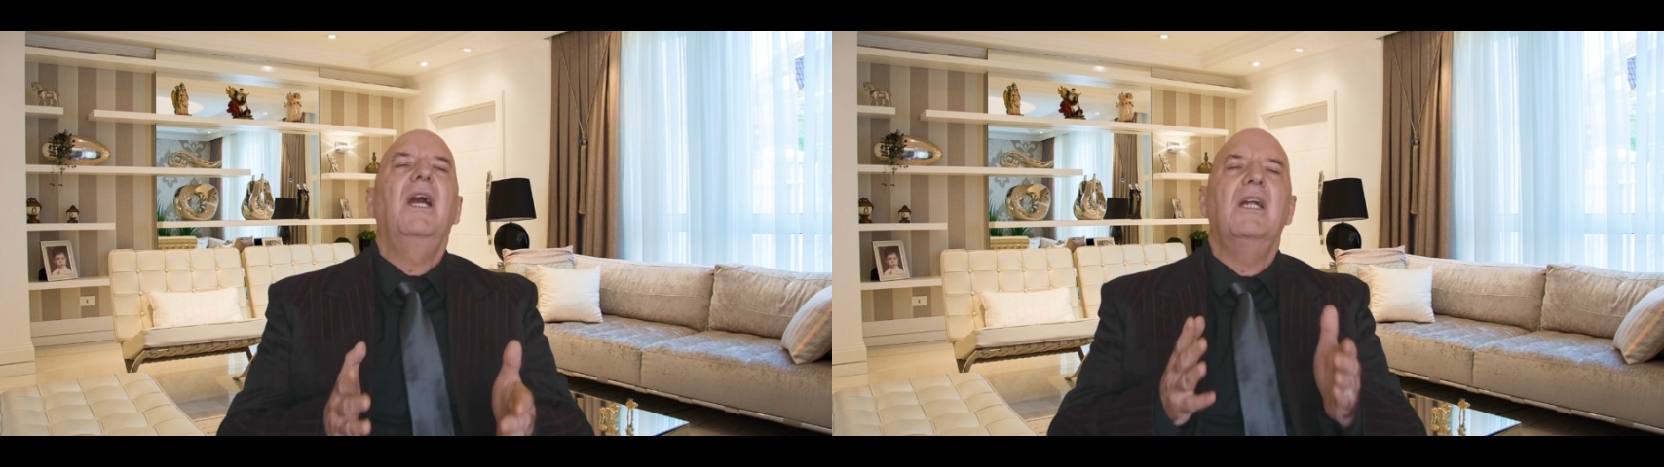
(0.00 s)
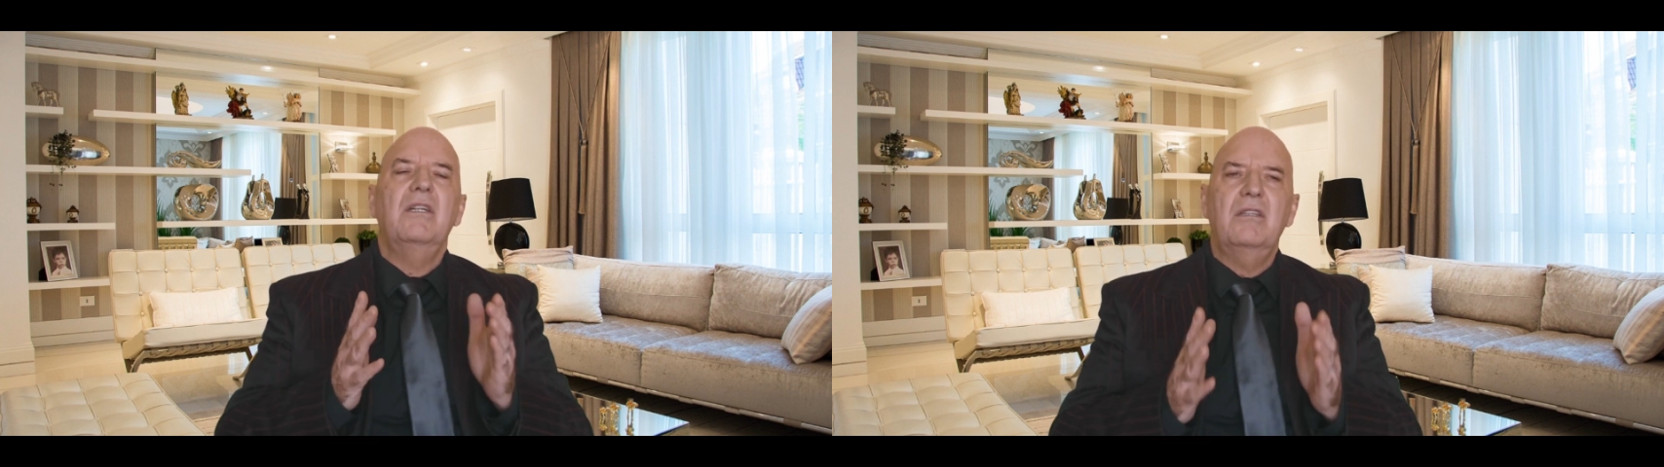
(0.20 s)

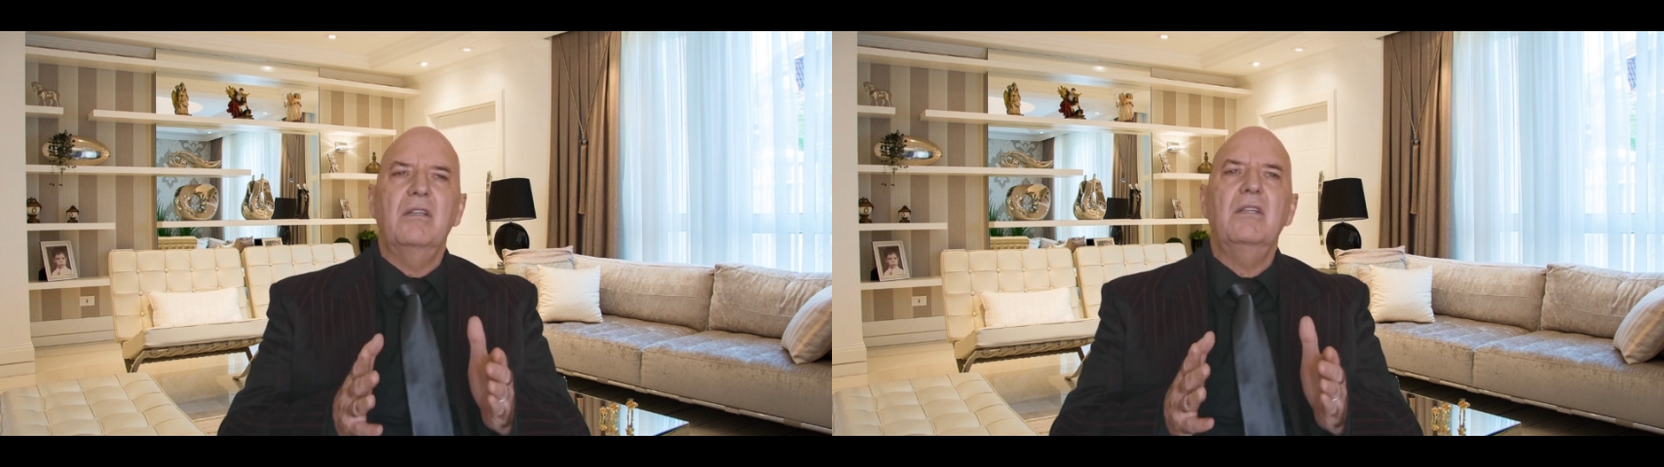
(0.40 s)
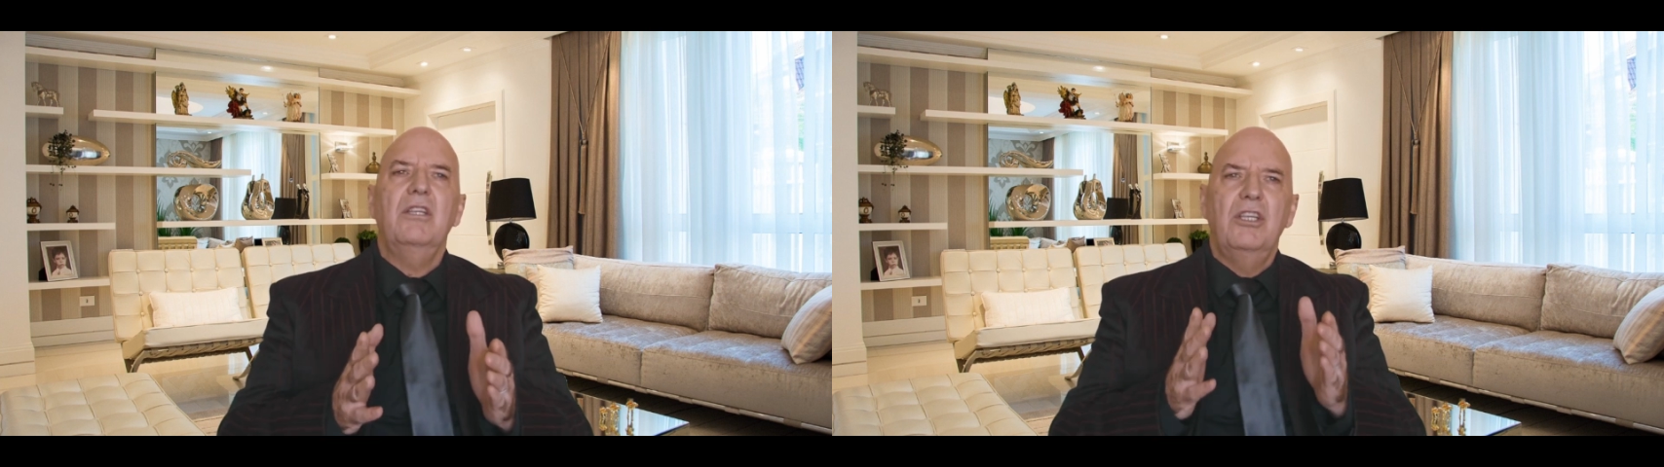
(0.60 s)

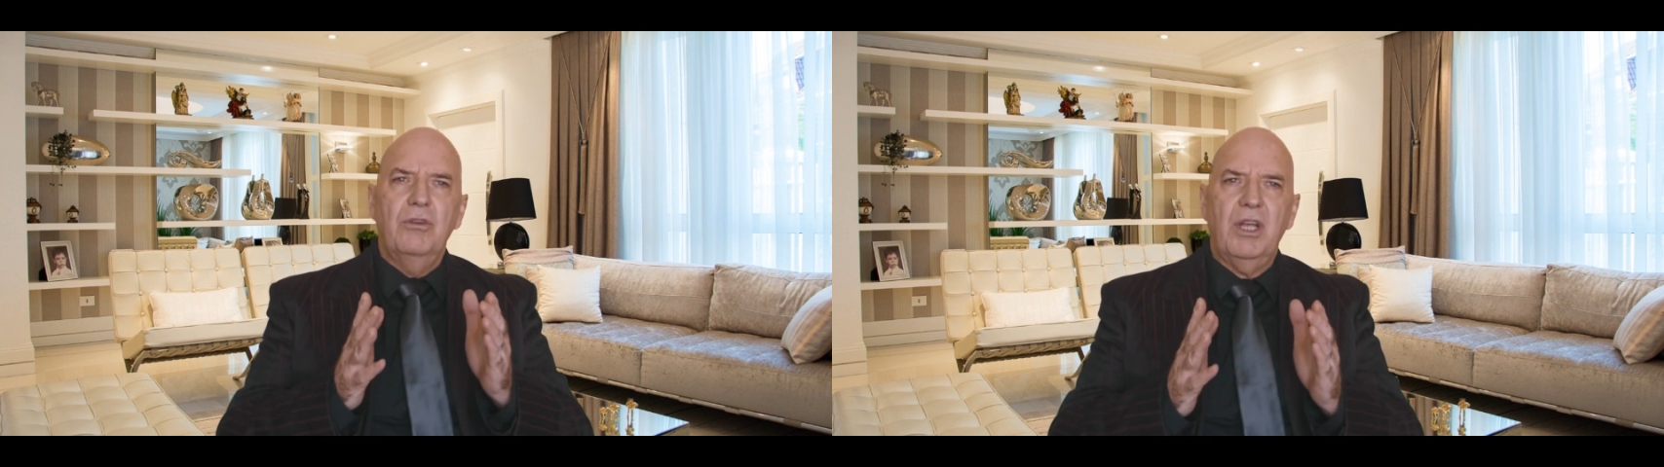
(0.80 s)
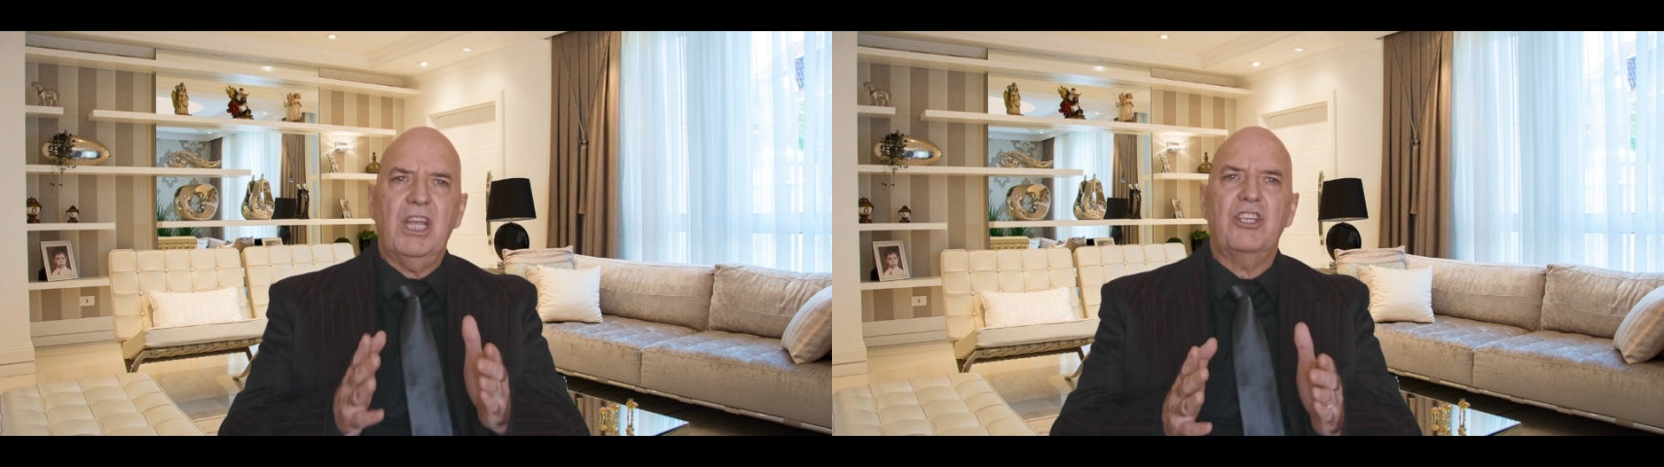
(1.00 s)
until
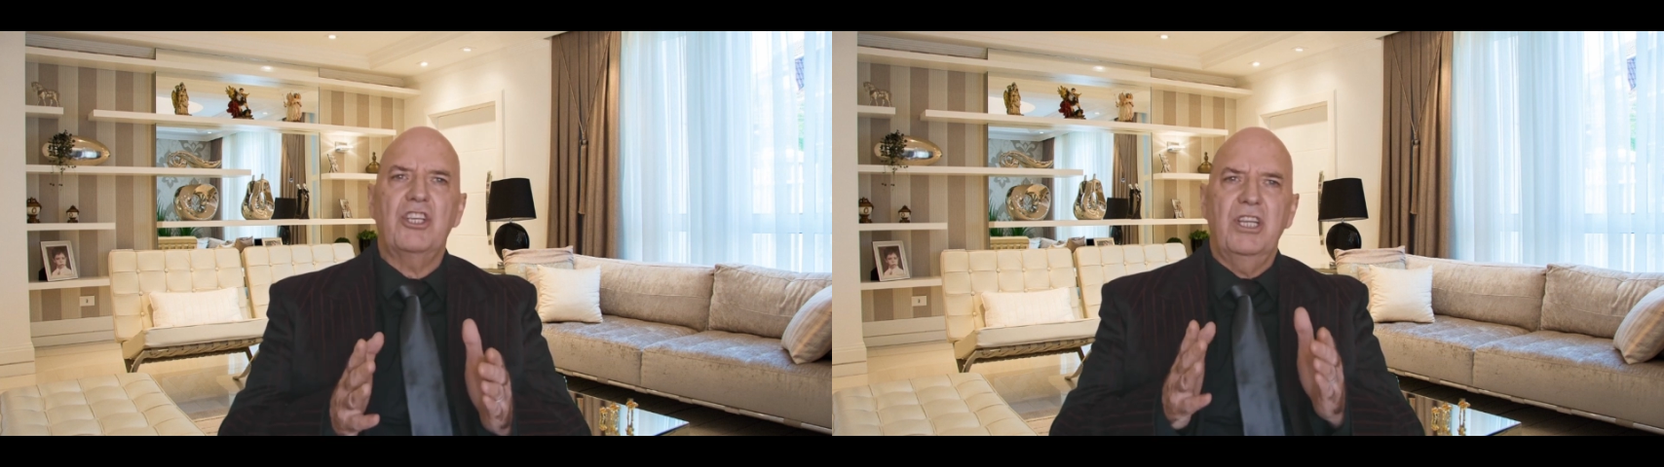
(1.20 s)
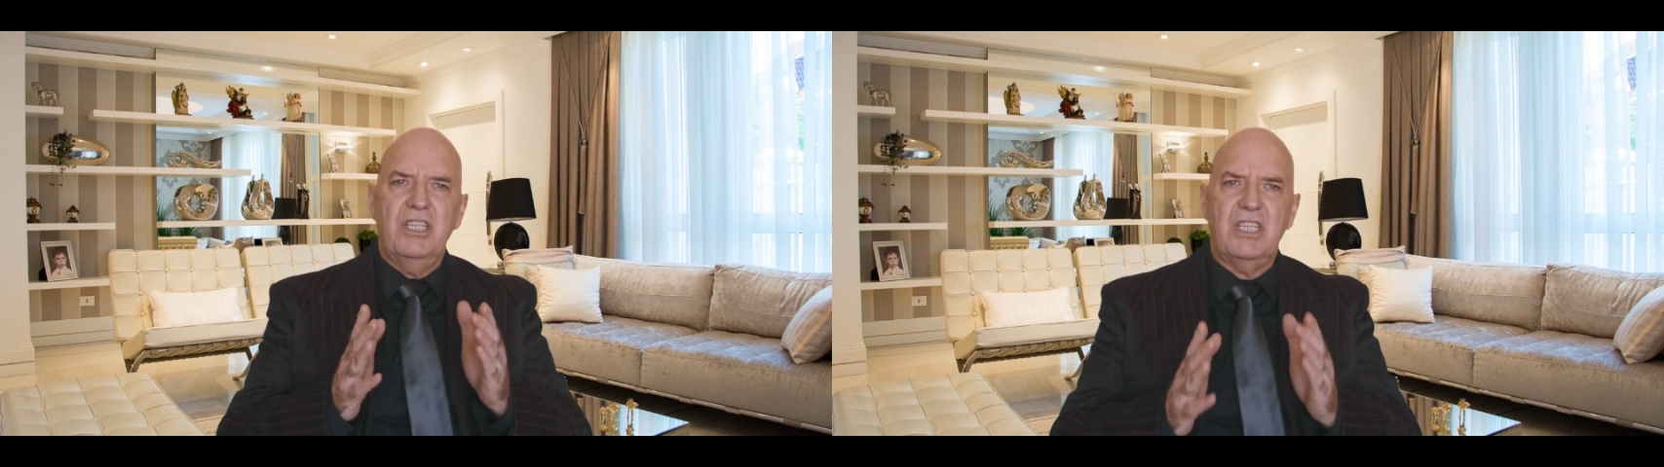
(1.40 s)
you
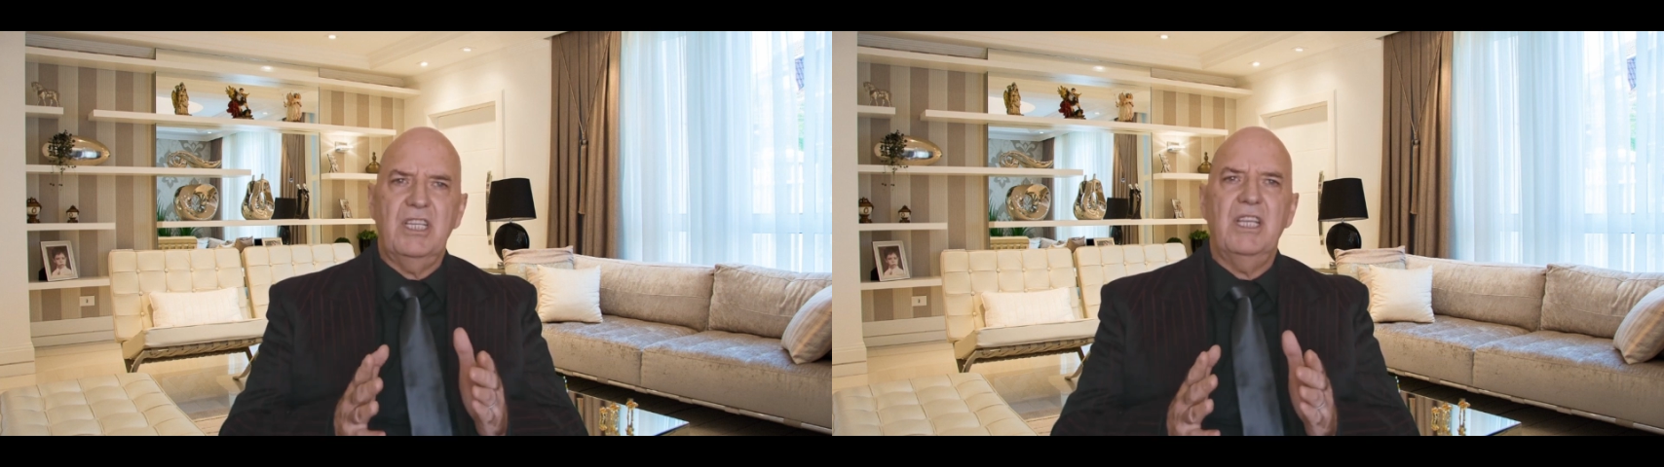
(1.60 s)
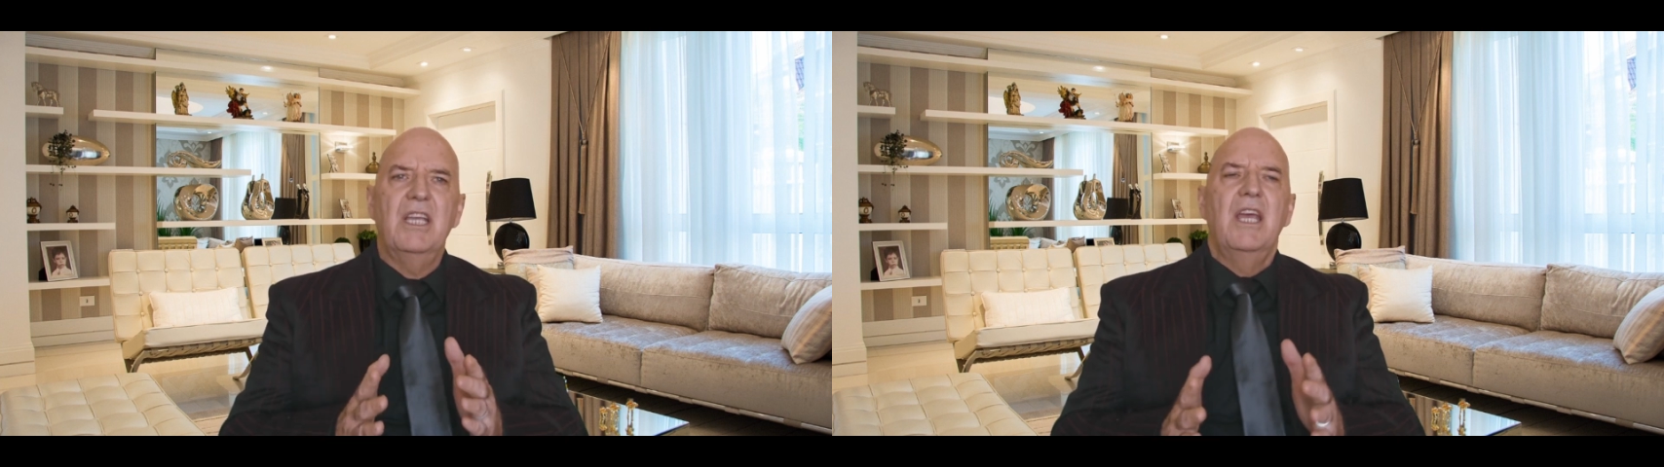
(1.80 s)
actually
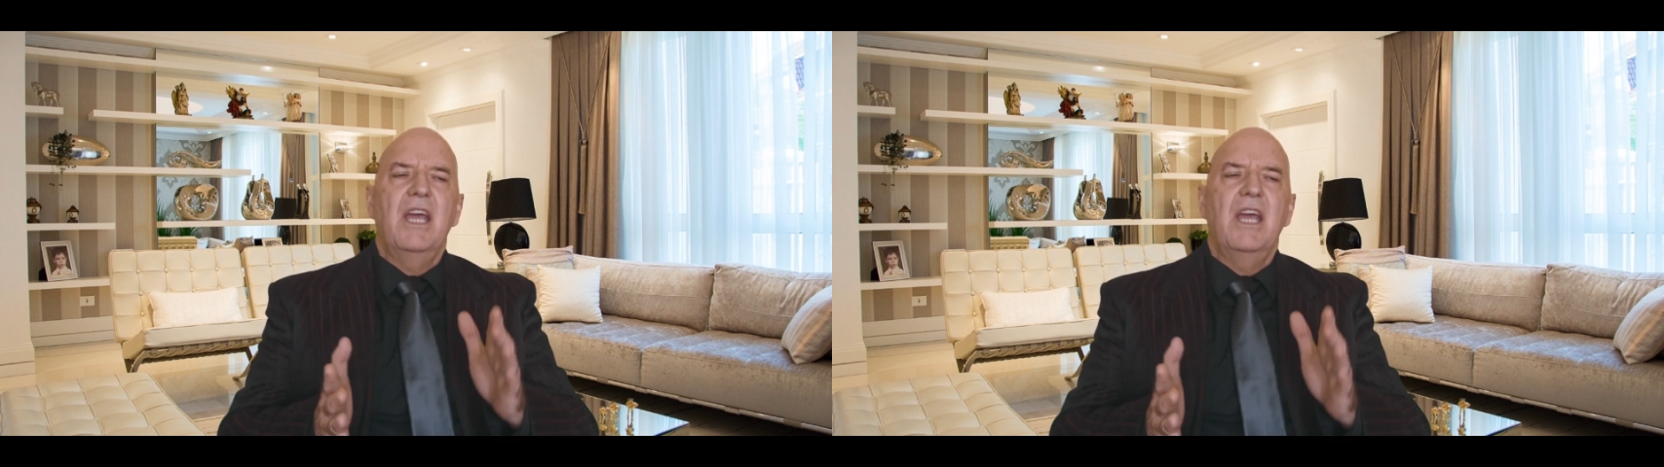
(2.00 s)
see.